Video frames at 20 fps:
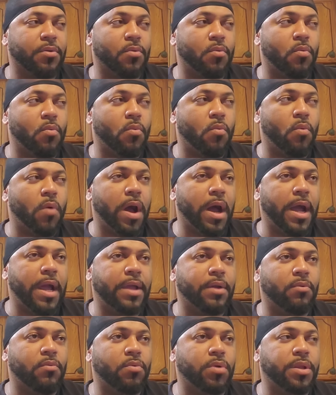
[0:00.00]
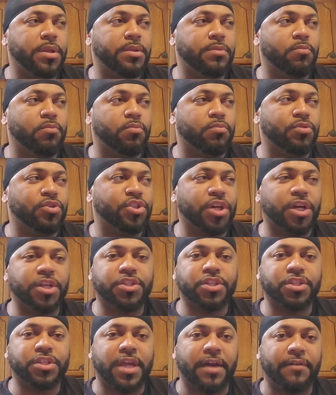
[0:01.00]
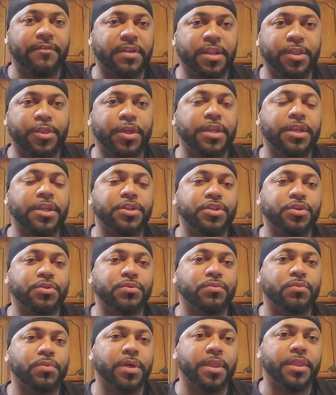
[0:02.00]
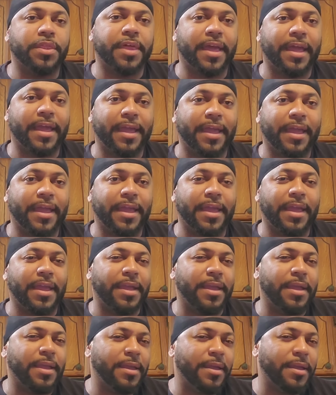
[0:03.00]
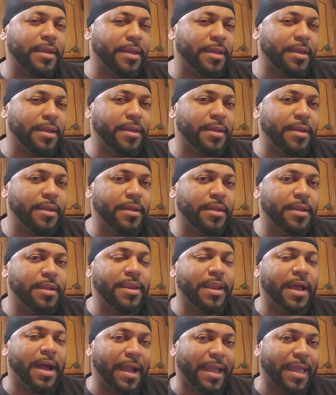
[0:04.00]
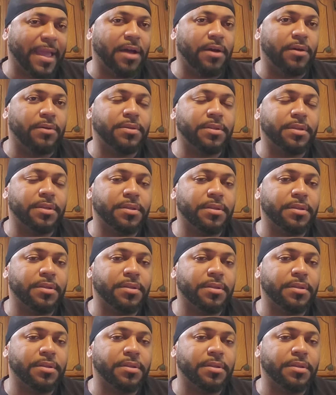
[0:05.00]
why would judges have anything to do with a knockout?